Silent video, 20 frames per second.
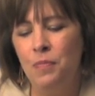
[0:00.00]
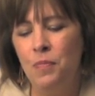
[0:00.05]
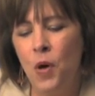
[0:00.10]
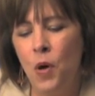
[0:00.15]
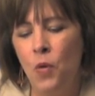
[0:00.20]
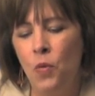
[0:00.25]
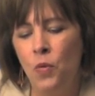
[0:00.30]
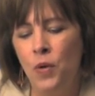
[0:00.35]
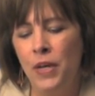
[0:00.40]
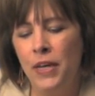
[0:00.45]

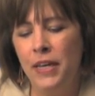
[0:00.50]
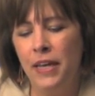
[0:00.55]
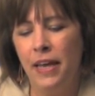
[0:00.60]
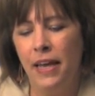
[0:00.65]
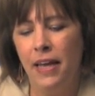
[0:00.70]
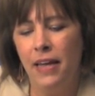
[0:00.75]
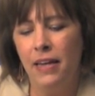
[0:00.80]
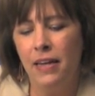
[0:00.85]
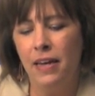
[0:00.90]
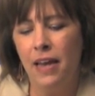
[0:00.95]
But we
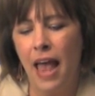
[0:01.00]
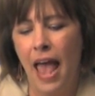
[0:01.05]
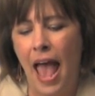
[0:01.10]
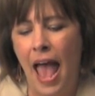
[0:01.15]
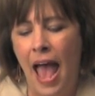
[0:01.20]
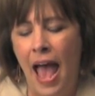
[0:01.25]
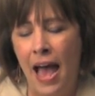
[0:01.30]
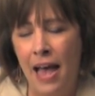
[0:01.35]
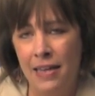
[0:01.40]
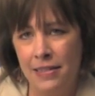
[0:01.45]
can
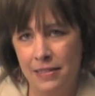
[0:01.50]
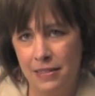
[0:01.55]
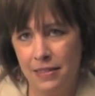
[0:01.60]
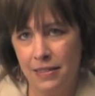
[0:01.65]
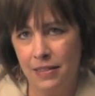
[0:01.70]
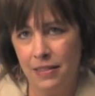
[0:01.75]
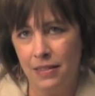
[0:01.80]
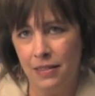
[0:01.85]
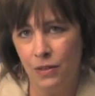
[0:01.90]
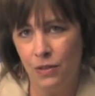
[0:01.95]

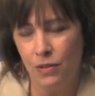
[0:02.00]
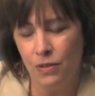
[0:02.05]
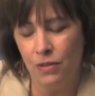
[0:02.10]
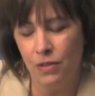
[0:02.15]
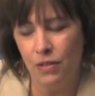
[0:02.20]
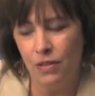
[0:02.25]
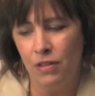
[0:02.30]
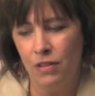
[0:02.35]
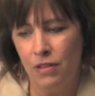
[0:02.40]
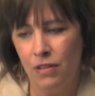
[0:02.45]
ask
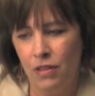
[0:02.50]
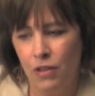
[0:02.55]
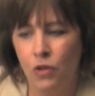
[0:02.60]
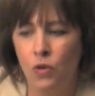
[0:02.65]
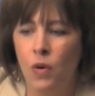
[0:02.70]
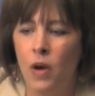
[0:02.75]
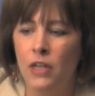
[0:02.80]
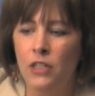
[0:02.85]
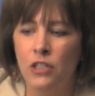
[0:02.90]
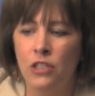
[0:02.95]
the
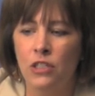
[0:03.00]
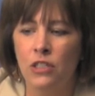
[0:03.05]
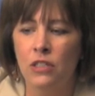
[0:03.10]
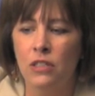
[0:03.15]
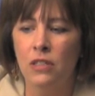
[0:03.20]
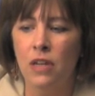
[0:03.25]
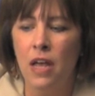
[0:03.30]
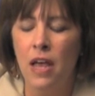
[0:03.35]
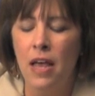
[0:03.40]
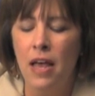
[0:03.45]

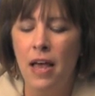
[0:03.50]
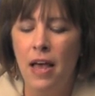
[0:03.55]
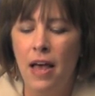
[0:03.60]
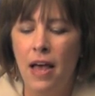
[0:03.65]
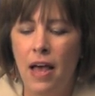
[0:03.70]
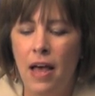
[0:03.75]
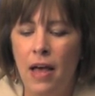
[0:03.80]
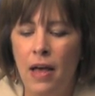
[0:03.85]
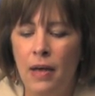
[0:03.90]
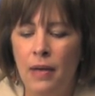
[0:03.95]
question
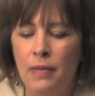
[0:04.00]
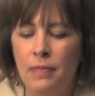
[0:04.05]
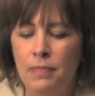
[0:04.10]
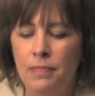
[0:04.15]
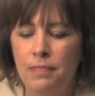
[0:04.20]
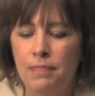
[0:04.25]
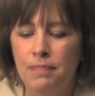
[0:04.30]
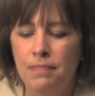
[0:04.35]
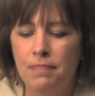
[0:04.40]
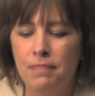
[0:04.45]

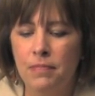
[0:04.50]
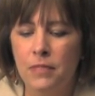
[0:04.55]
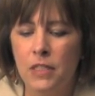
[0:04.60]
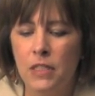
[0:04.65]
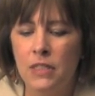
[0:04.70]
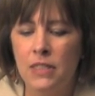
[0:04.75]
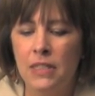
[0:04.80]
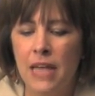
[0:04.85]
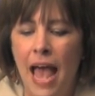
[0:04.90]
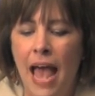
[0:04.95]

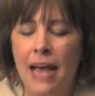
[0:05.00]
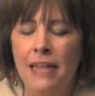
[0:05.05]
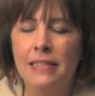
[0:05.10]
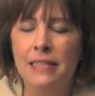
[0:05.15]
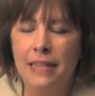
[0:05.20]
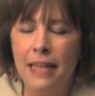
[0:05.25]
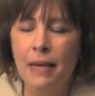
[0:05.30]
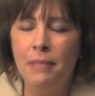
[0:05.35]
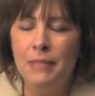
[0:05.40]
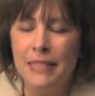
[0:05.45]
to
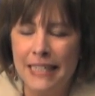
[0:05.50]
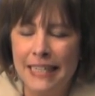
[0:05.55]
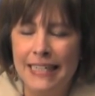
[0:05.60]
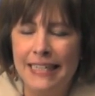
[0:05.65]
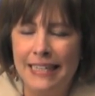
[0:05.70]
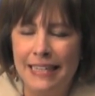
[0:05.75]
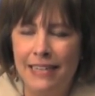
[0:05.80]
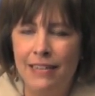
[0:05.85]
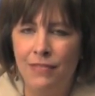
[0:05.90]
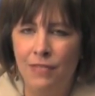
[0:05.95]
ask them to
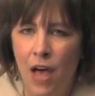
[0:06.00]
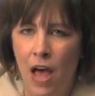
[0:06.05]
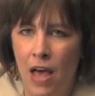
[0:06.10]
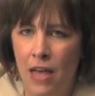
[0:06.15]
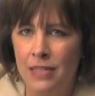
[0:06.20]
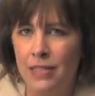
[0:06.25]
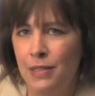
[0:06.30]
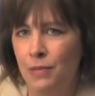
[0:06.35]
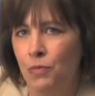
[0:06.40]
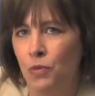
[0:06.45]
give
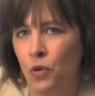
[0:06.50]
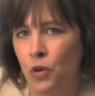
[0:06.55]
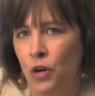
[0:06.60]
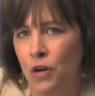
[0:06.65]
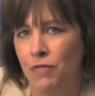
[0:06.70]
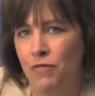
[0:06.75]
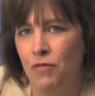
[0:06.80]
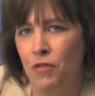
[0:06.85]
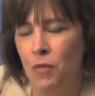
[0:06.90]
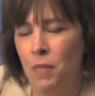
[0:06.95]
us
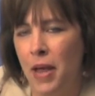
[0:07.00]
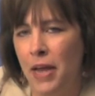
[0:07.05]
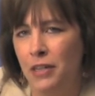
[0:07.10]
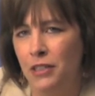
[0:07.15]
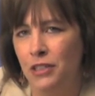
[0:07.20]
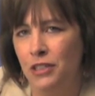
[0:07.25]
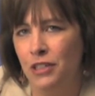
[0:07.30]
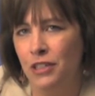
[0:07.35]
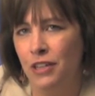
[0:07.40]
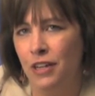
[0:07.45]
more
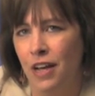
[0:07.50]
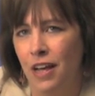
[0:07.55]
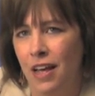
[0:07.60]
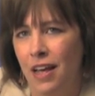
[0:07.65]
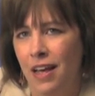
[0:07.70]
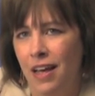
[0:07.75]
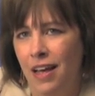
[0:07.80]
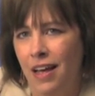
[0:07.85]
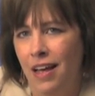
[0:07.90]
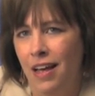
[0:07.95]
information
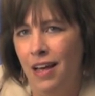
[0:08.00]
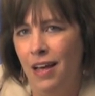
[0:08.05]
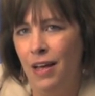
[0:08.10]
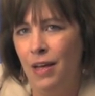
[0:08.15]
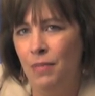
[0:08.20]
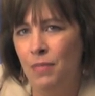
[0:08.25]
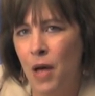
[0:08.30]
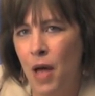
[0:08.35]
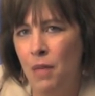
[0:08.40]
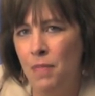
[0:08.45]

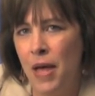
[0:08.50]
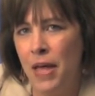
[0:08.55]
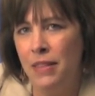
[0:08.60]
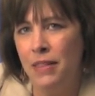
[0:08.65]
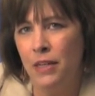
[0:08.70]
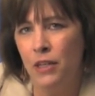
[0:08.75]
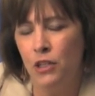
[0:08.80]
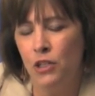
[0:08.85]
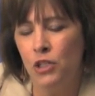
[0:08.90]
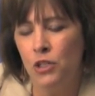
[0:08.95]

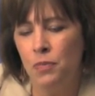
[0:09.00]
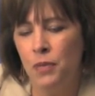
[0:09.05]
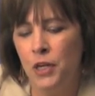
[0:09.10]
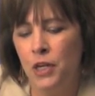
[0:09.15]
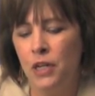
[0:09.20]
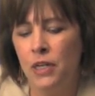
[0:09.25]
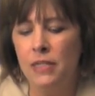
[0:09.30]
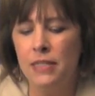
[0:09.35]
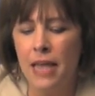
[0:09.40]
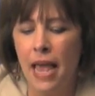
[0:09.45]
about their
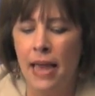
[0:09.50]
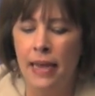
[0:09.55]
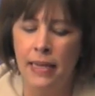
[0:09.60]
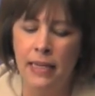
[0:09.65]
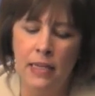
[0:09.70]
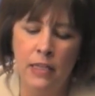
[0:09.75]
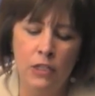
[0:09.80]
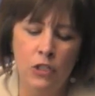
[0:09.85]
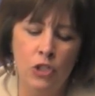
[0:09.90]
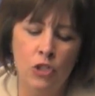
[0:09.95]
experience. And
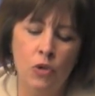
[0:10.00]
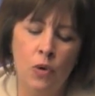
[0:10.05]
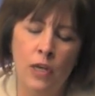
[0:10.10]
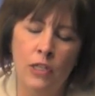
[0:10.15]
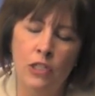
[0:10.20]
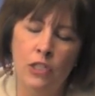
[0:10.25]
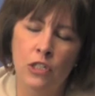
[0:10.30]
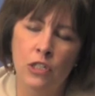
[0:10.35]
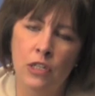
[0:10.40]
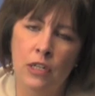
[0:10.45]
each
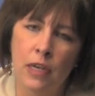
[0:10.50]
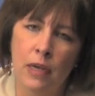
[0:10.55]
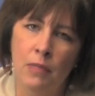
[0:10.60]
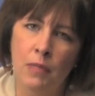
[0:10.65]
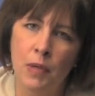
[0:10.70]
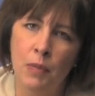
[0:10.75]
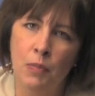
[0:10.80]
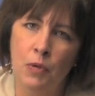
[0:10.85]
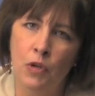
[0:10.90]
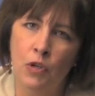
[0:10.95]
question
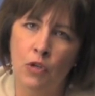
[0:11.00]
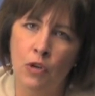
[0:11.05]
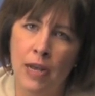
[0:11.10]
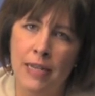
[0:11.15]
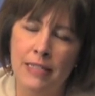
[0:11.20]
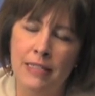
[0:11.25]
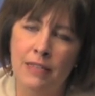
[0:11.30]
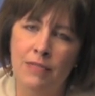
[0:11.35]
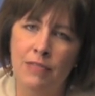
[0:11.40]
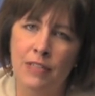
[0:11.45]
can be
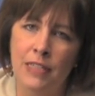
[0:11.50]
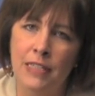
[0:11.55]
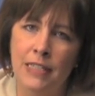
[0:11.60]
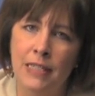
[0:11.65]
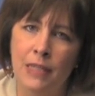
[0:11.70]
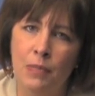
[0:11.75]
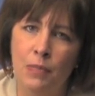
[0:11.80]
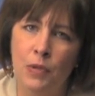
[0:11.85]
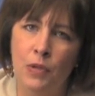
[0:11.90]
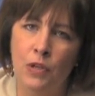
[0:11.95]
progressively
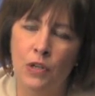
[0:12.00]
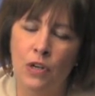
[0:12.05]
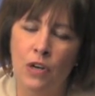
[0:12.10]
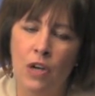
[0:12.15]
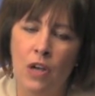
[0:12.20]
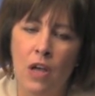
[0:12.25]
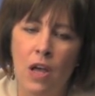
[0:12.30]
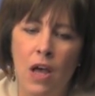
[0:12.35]
deeper.